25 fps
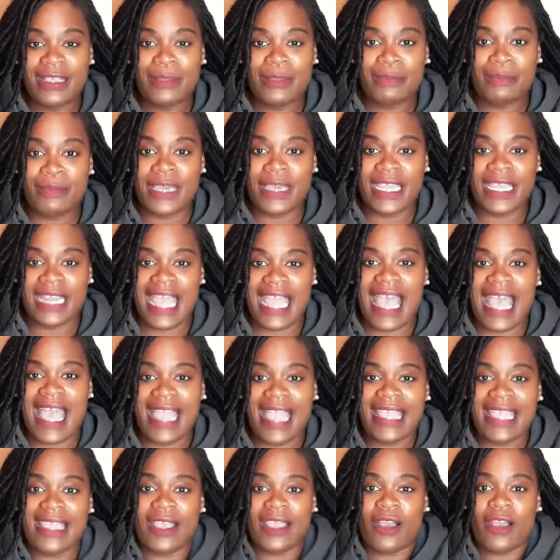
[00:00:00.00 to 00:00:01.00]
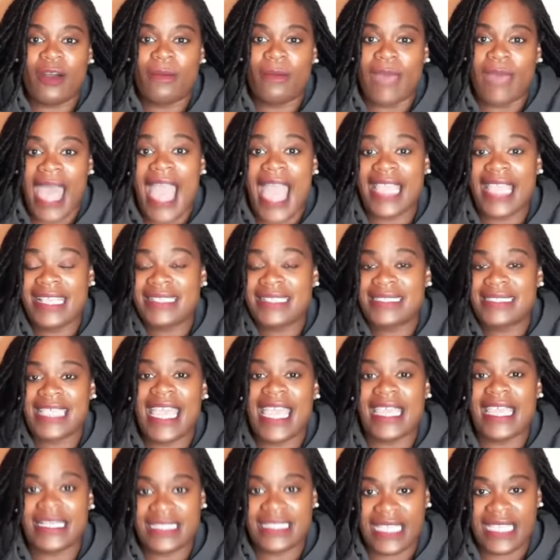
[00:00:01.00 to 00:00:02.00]
But I can
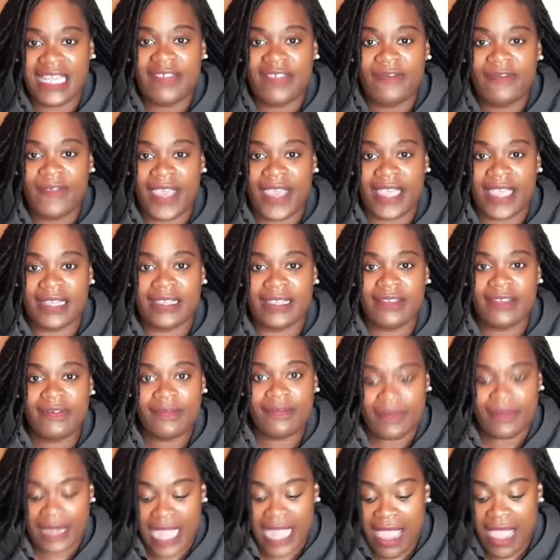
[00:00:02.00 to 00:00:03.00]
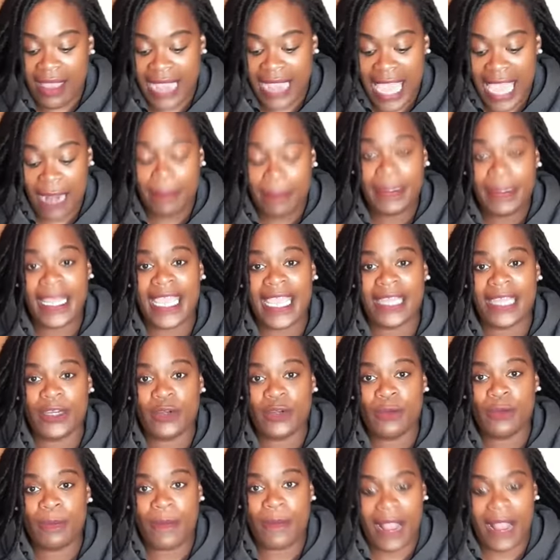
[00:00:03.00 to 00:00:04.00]
say it's ineffective. Now I got to plan a
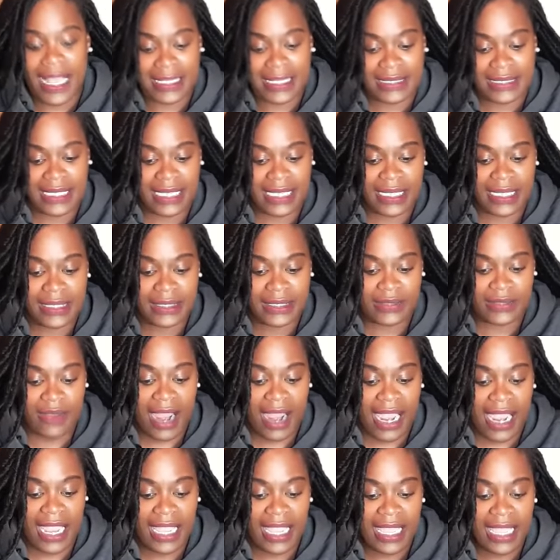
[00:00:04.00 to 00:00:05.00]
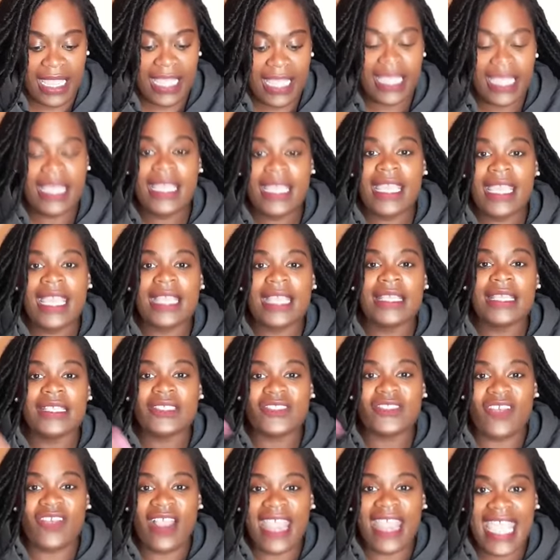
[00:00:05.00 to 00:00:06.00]
new process, right?
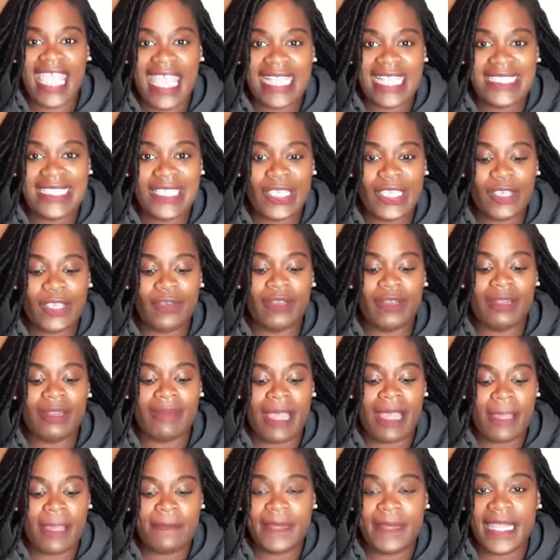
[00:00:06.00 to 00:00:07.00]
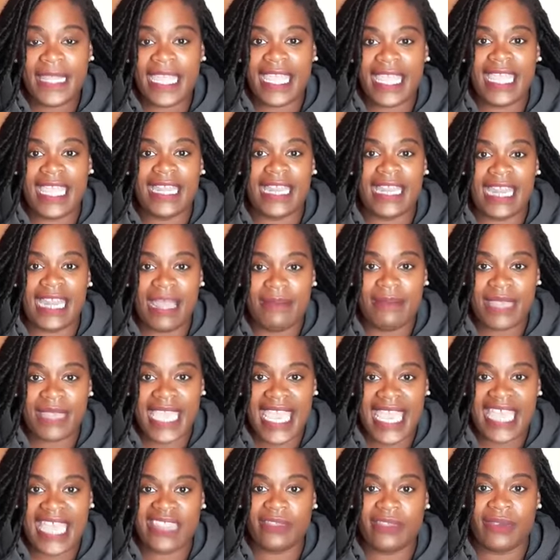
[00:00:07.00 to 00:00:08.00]
Start executing my plan, and I'm
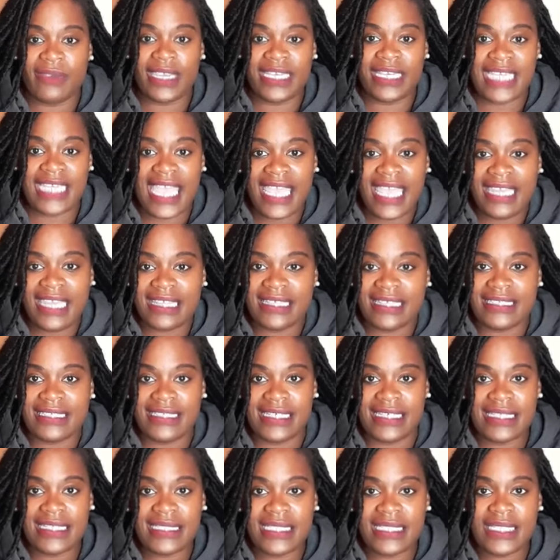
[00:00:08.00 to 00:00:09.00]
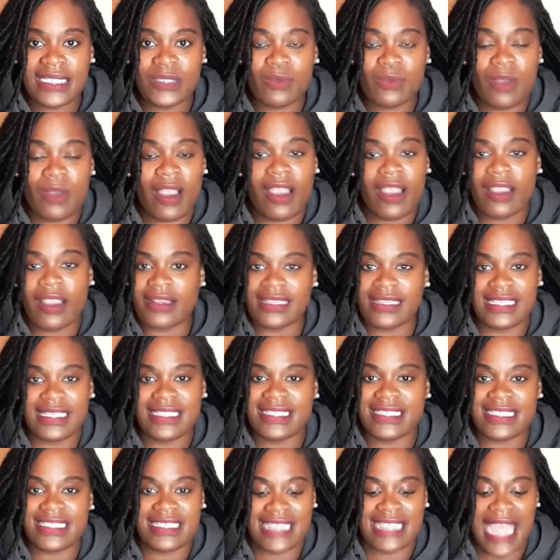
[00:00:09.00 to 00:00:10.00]
gathering data. Does this work?
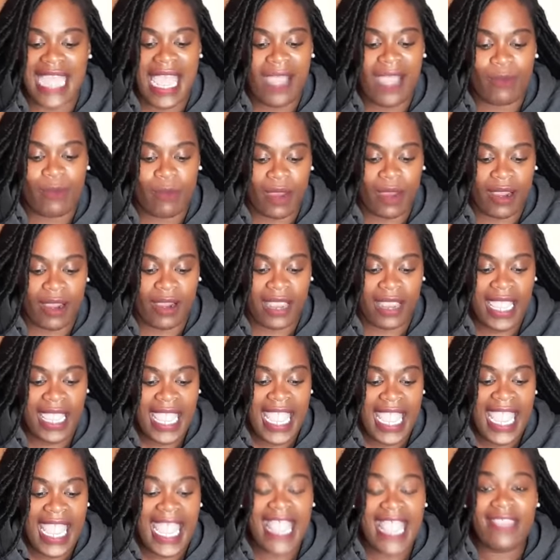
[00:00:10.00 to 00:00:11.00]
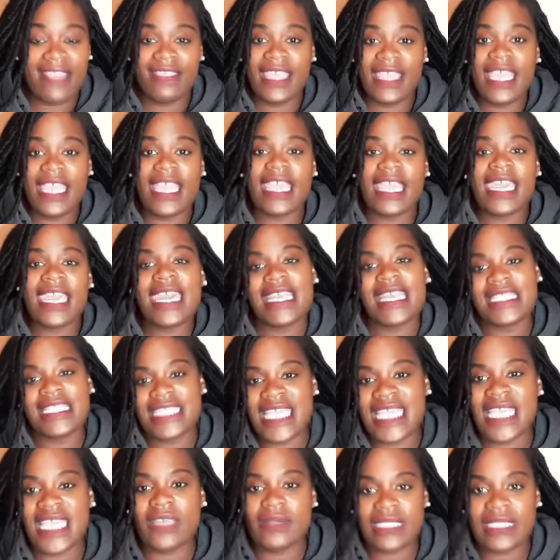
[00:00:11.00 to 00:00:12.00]
Does this not work? And then
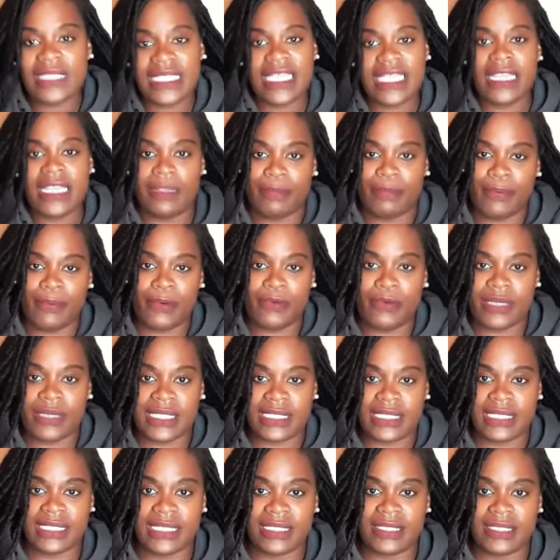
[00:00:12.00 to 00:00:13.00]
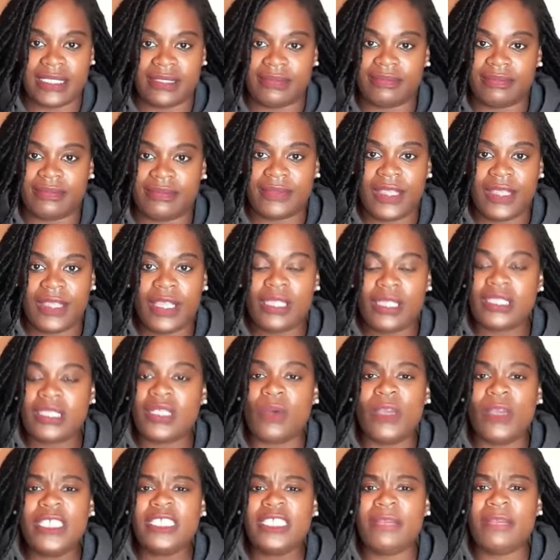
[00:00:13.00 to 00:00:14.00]
continuously improve the system. So
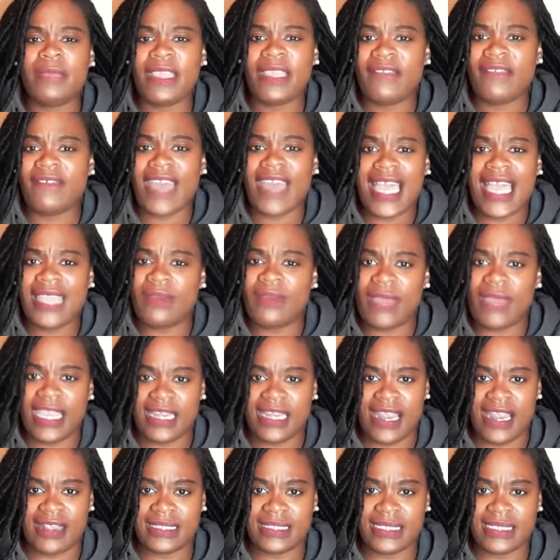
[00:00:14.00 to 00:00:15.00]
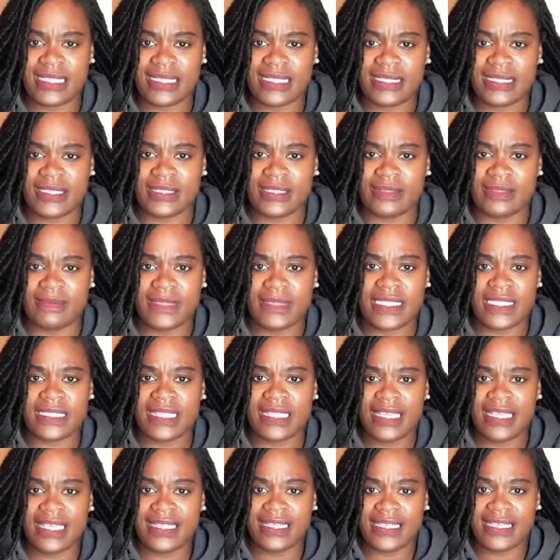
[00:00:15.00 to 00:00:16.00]
we should be evaluating our systems
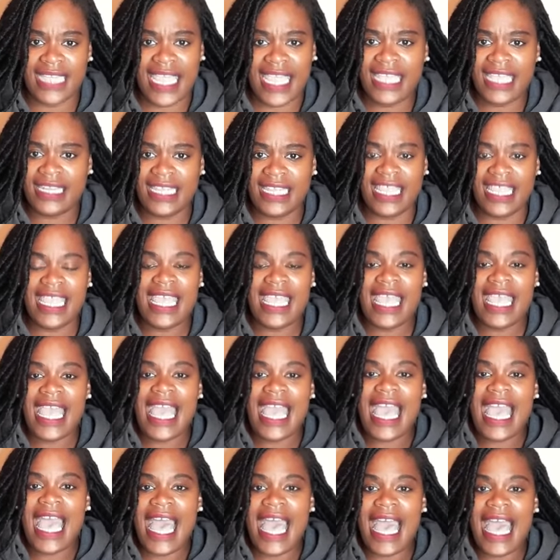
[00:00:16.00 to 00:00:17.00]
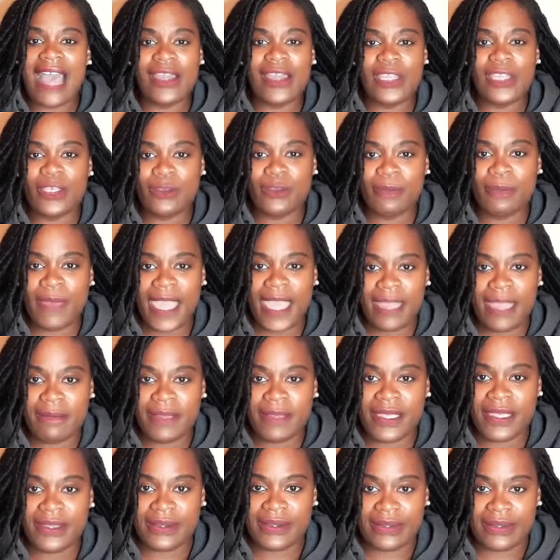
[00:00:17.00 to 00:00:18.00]
daily. How do you pay
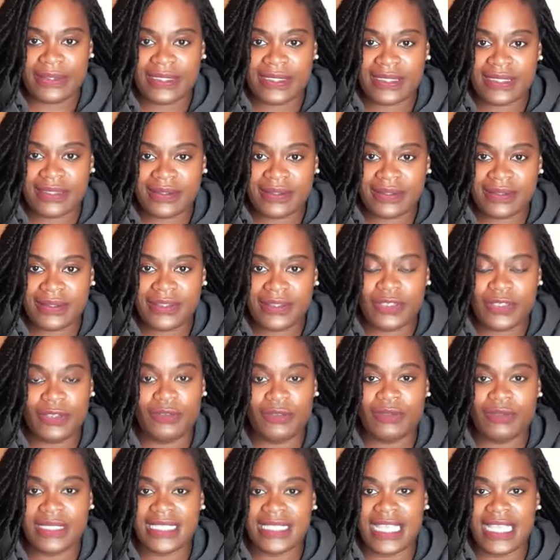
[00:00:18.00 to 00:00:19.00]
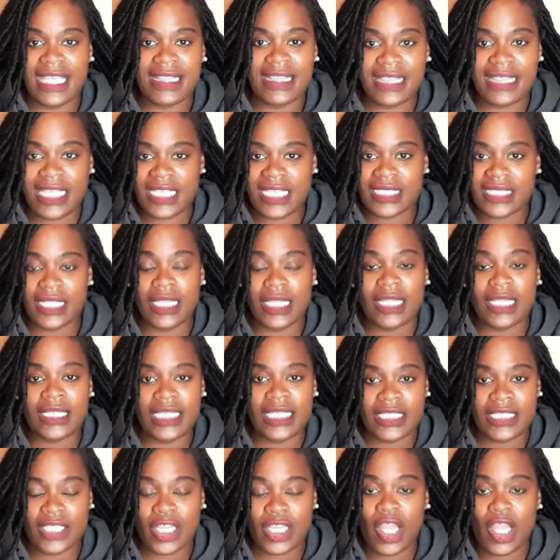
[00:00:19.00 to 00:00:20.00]
bills? Do you set these
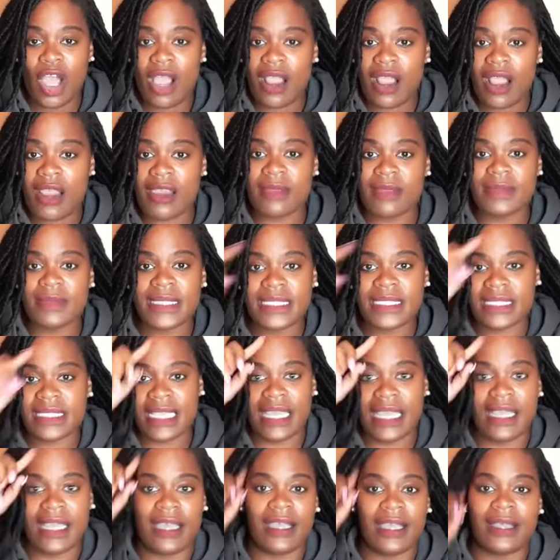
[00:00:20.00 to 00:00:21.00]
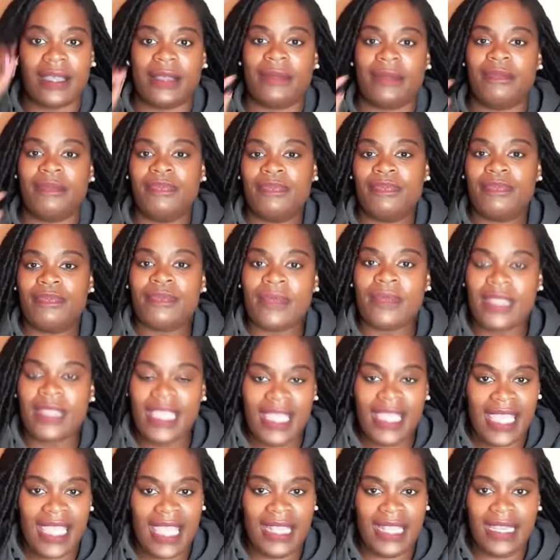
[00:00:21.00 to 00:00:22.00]
alarms? And
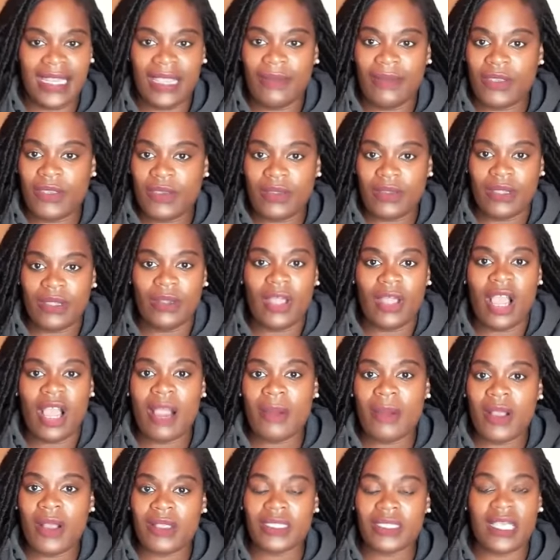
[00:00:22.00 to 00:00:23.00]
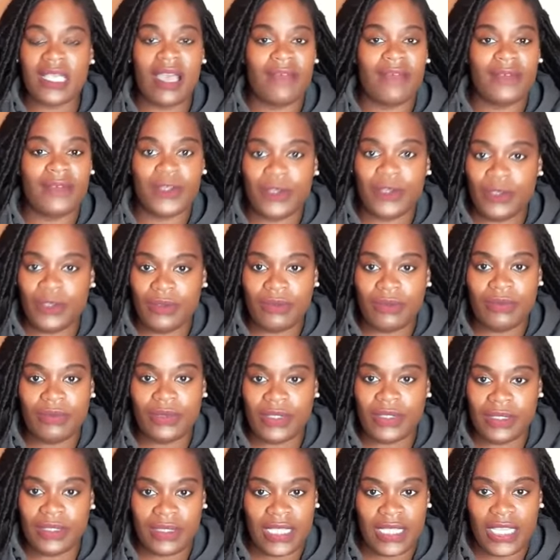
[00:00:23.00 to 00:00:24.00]
then when the alarm goes off,
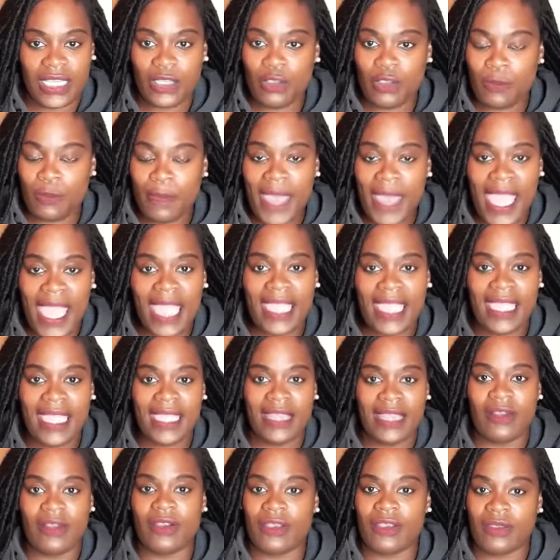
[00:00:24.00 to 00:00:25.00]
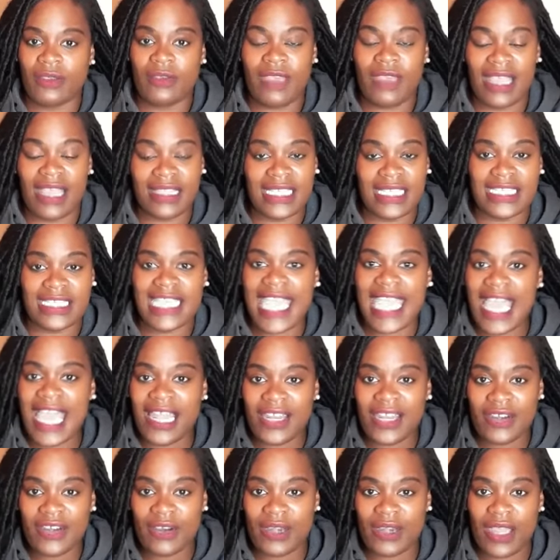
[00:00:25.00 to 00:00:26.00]
then you pay it, or you got these
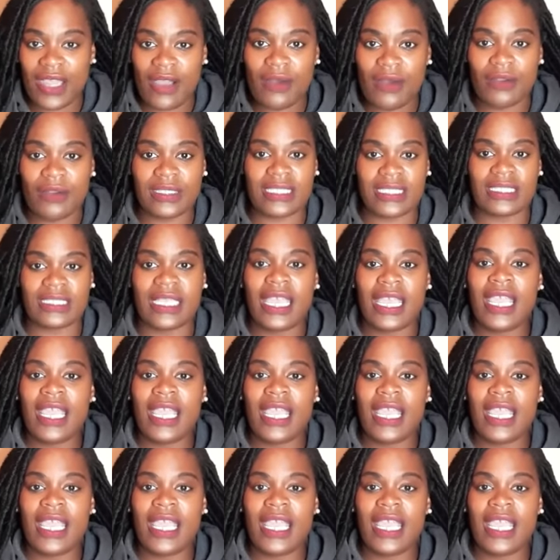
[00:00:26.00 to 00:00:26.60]
calendar notes?